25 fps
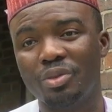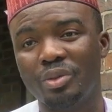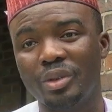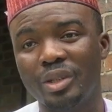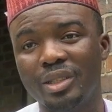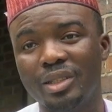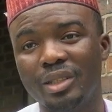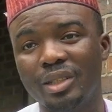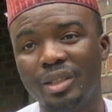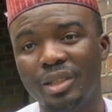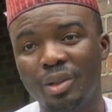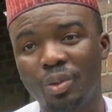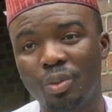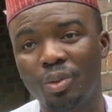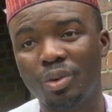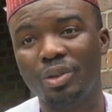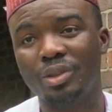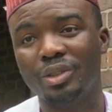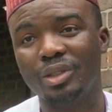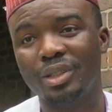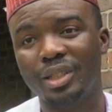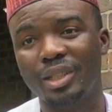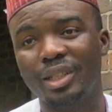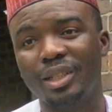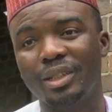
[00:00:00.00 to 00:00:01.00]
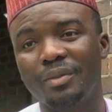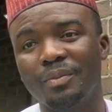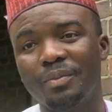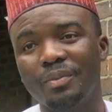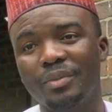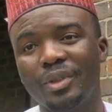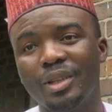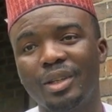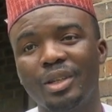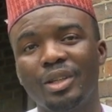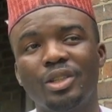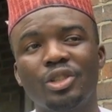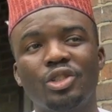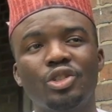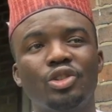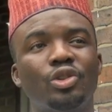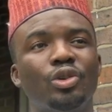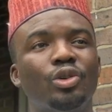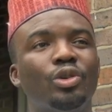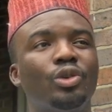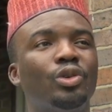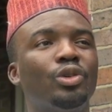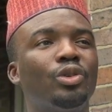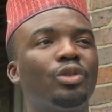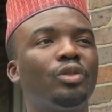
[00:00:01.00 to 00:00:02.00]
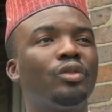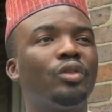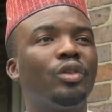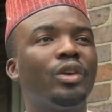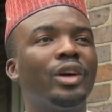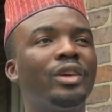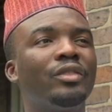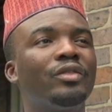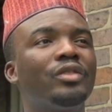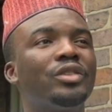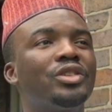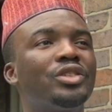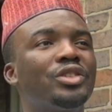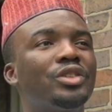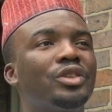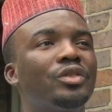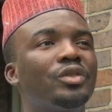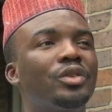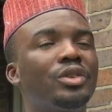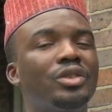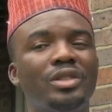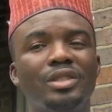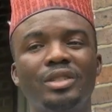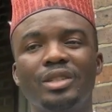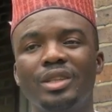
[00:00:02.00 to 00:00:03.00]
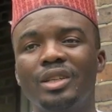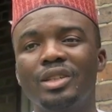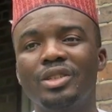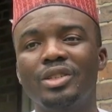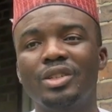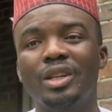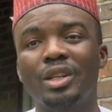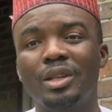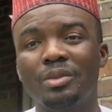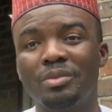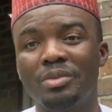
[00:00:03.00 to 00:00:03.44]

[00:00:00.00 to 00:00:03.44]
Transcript: rate in the world today. So for every serious international